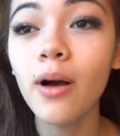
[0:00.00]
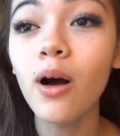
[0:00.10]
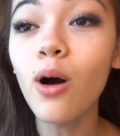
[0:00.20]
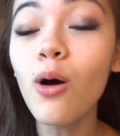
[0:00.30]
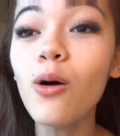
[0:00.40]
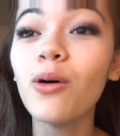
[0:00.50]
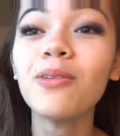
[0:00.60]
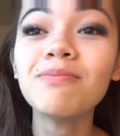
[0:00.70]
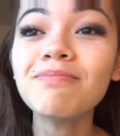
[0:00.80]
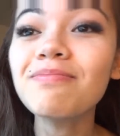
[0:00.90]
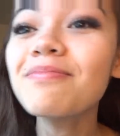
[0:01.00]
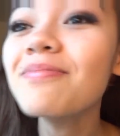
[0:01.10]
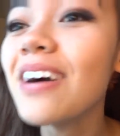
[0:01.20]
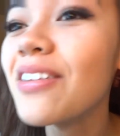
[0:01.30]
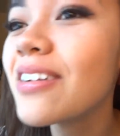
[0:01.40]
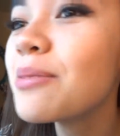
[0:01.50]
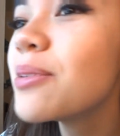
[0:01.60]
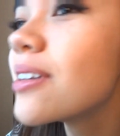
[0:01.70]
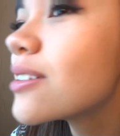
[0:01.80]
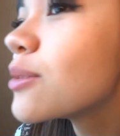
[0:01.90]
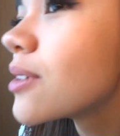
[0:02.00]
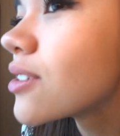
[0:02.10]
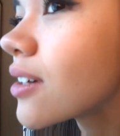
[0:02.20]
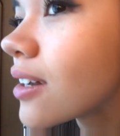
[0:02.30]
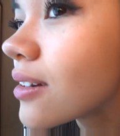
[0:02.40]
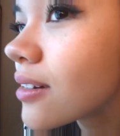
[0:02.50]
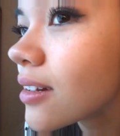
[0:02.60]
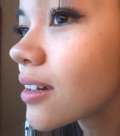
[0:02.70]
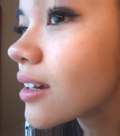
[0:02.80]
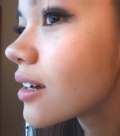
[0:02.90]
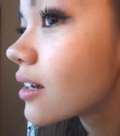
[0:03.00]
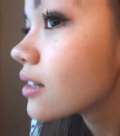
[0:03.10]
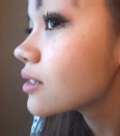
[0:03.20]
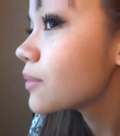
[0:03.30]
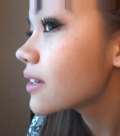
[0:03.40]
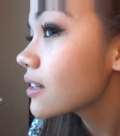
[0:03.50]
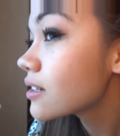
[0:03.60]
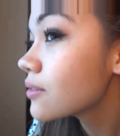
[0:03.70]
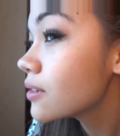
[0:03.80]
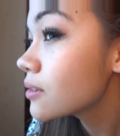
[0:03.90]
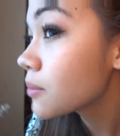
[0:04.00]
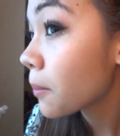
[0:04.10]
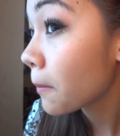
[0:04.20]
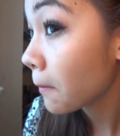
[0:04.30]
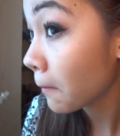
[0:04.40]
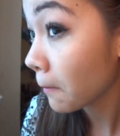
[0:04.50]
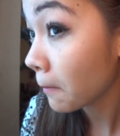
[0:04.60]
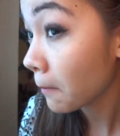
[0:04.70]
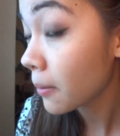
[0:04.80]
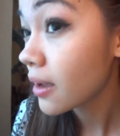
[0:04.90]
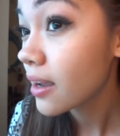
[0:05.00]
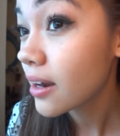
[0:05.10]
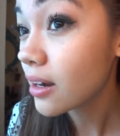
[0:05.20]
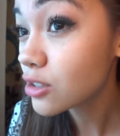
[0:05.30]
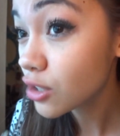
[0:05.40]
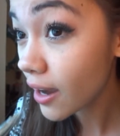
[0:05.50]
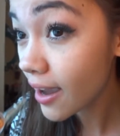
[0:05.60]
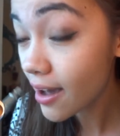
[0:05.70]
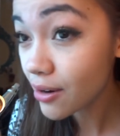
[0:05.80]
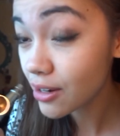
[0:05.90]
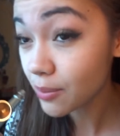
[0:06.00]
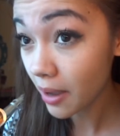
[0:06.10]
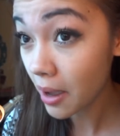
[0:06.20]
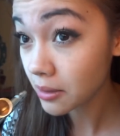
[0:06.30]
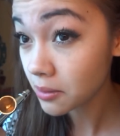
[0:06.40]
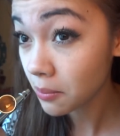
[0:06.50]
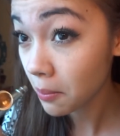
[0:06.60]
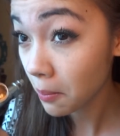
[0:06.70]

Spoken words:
Oh, I think I'm putting too much on. Is it making a difference? Here, I'll try underneath my eyes.